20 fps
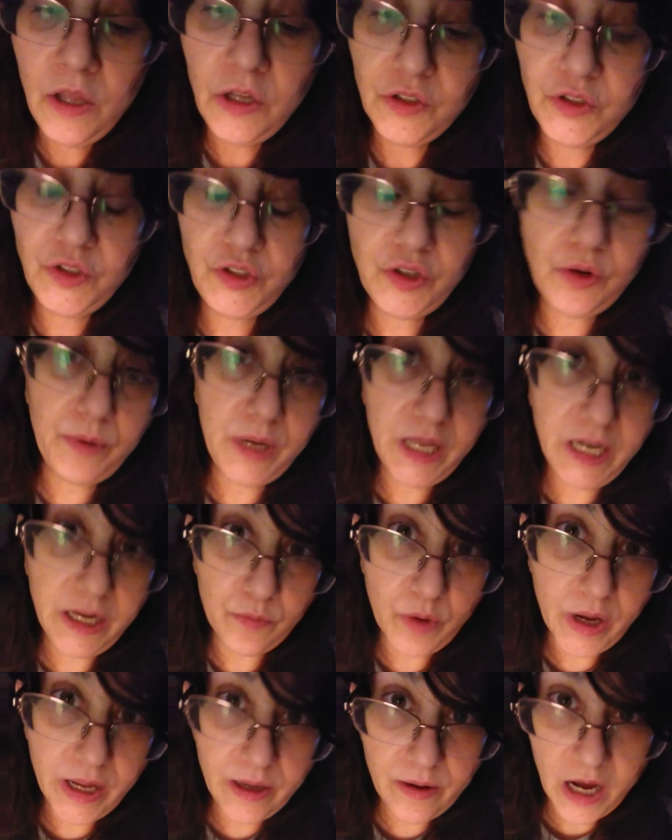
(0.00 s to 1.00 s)
So
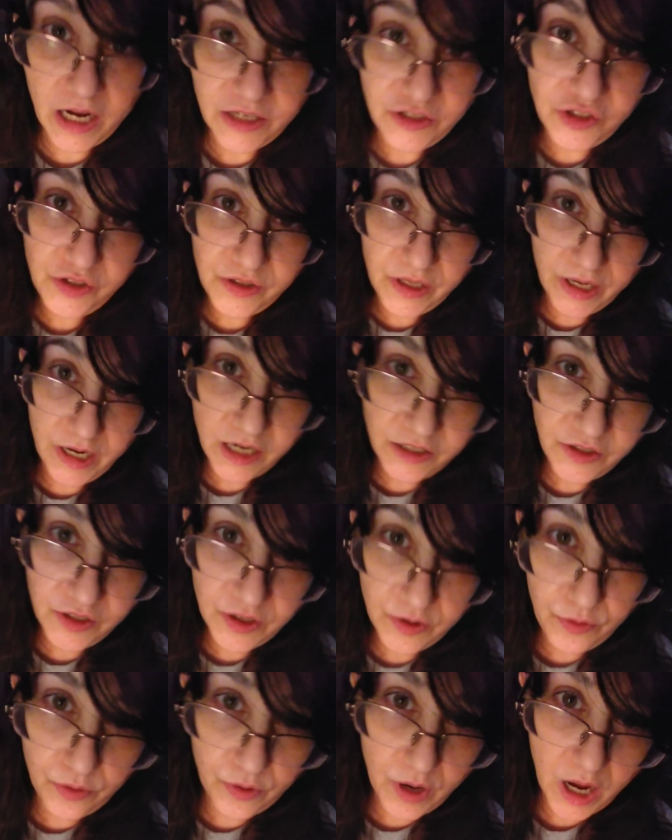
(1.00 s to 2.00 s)
anyway, I just thought I'd
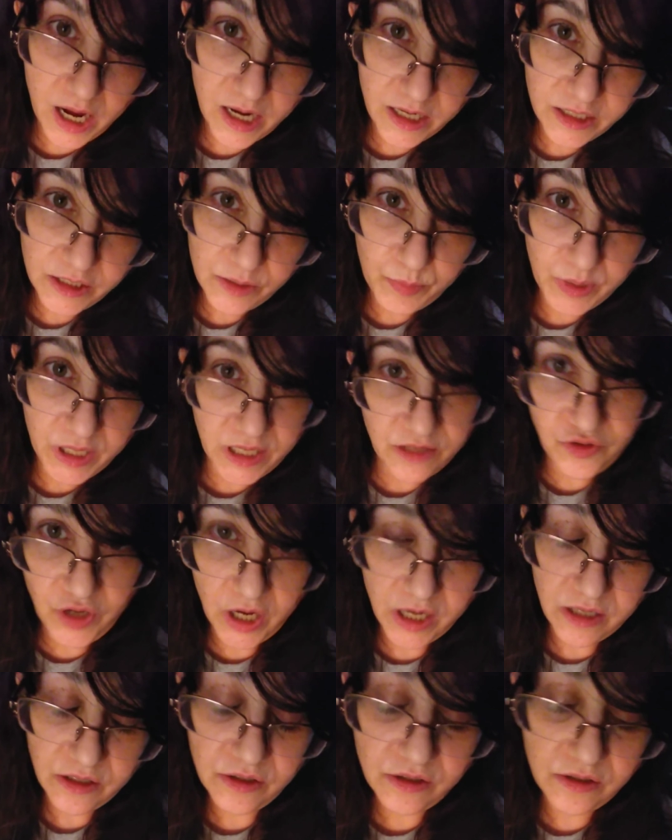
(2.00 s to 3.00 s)
tell you guys, because
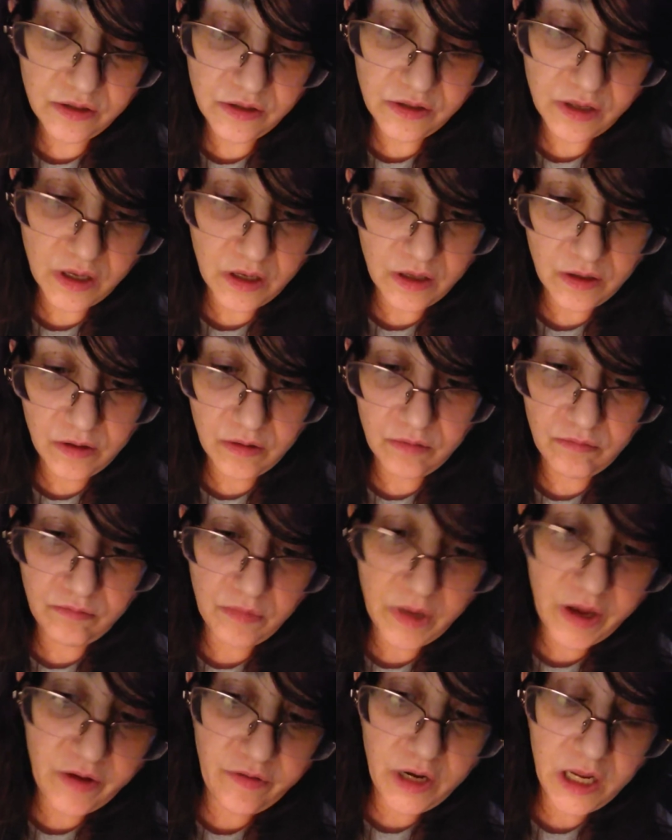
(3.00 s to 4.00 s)
yes,
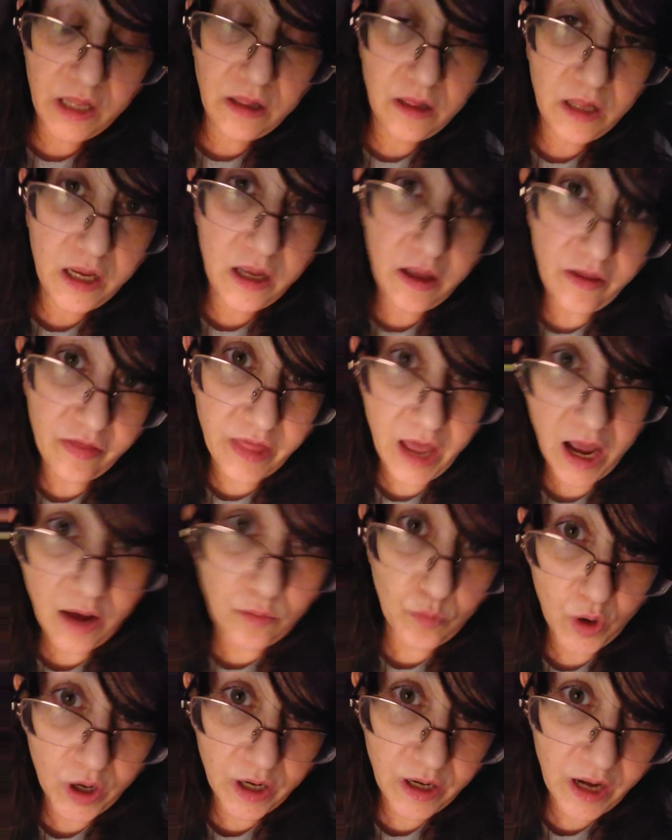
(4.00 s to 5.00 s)
evidently that
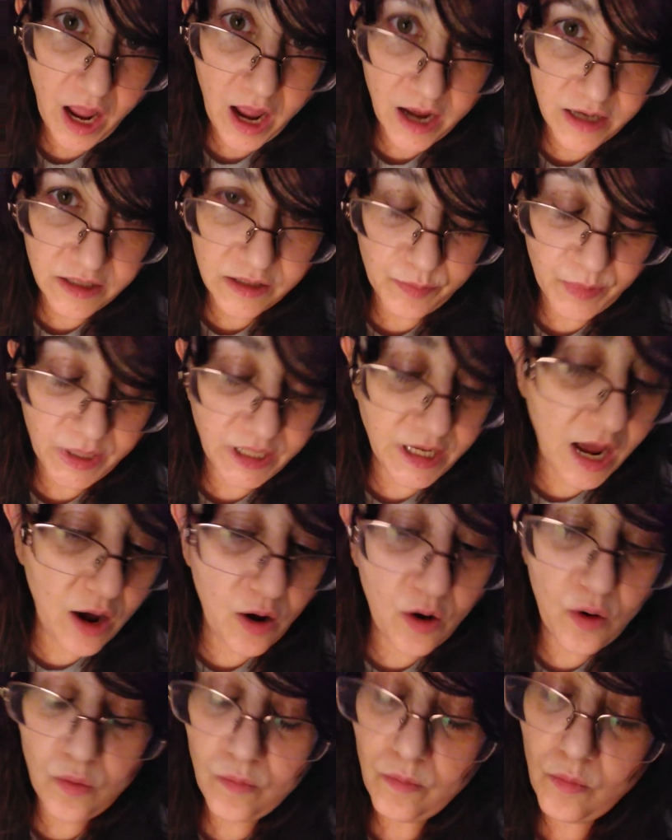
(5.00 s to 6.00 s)
one has me.
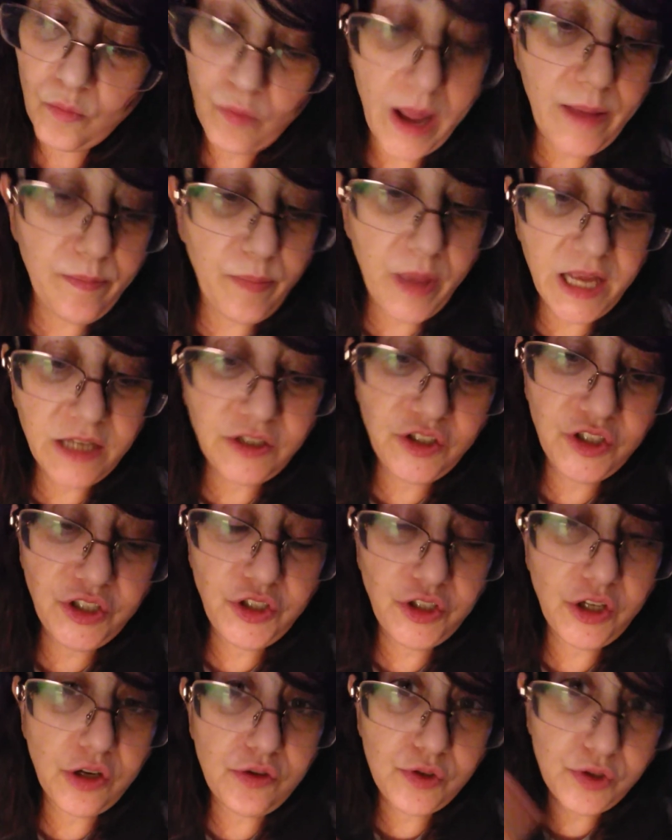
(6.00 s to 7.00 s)
Now, White Pages
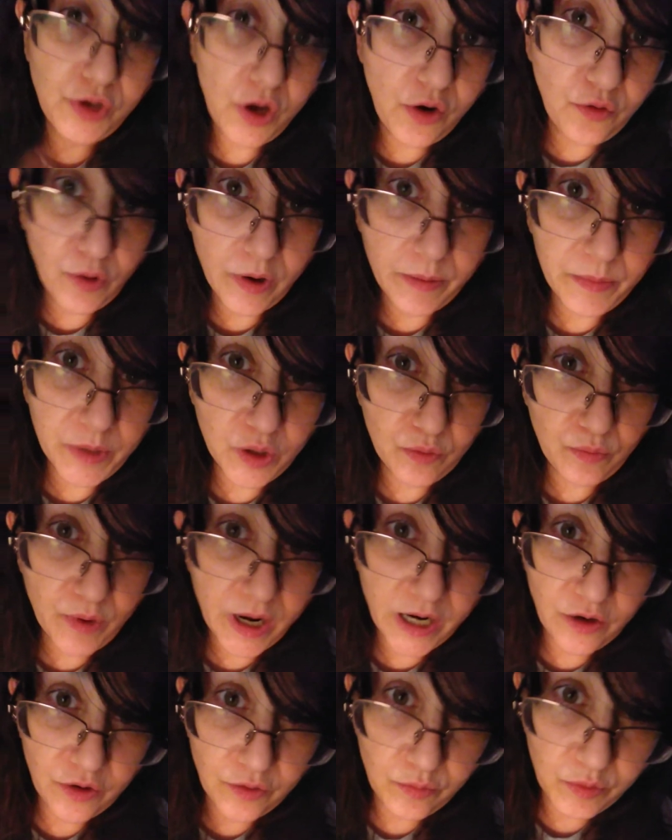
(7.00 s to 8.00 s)
shows no criminal
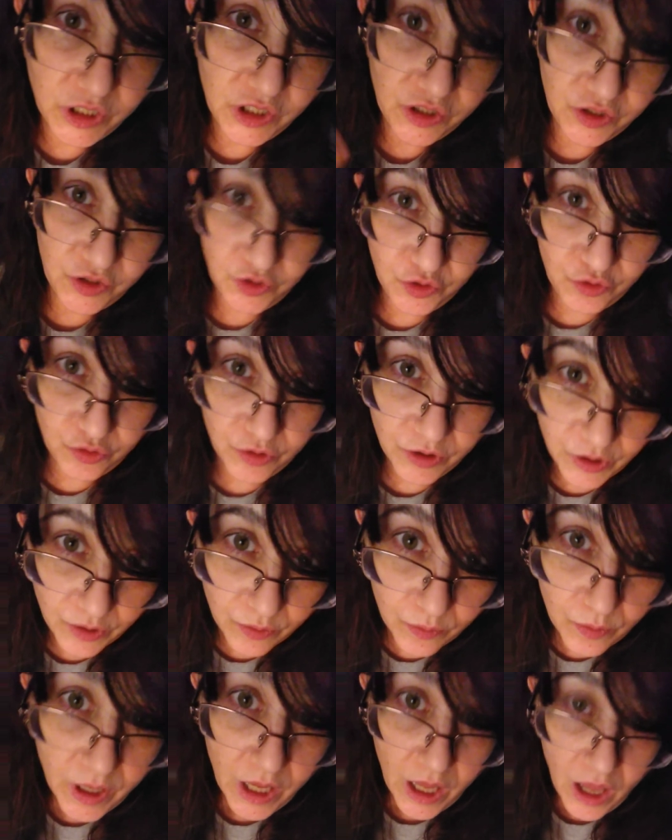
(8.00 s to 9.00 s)
record, which is
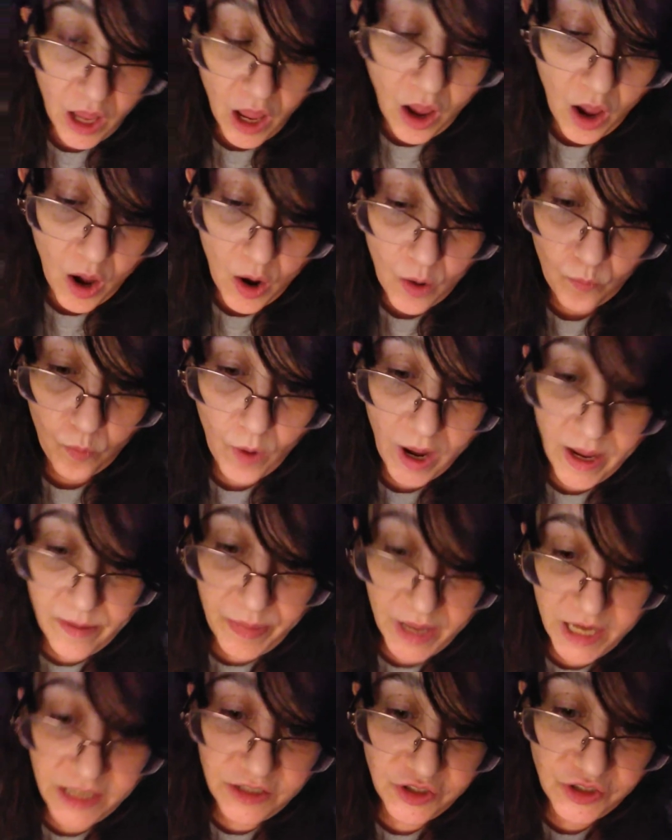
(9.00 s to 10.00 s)
true. White
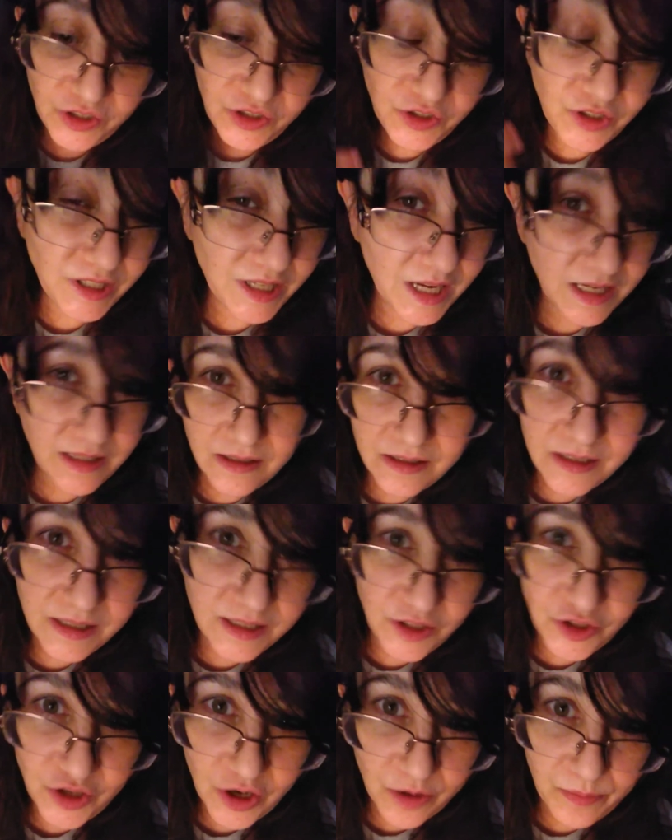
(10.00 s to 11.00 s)
Pages doesn't
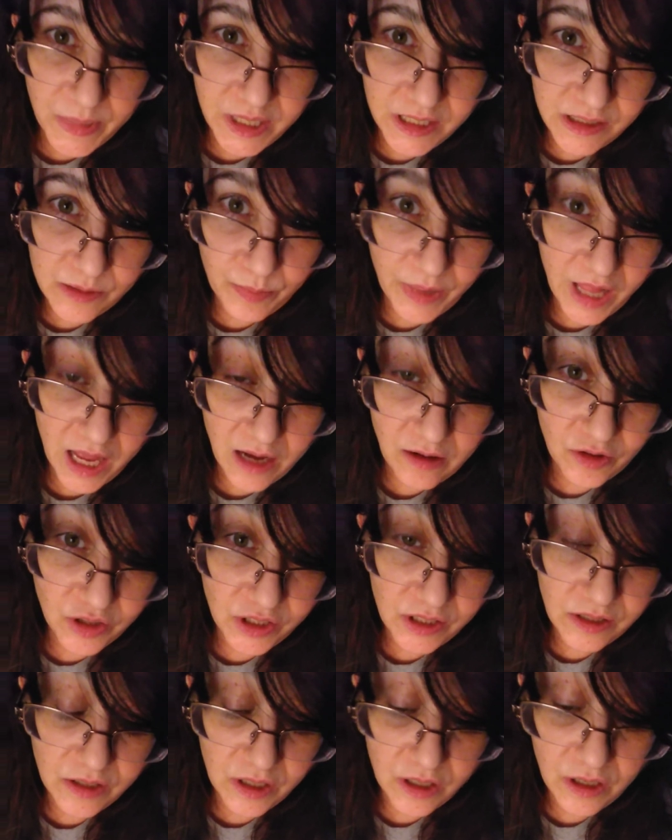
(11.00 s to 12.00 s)
show me as
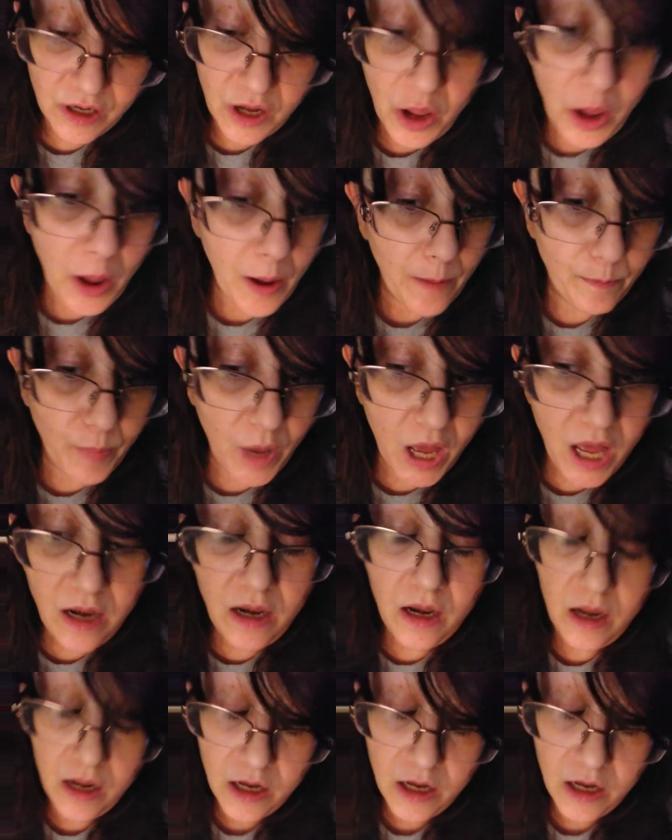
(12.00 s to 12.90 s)
blacklisted. But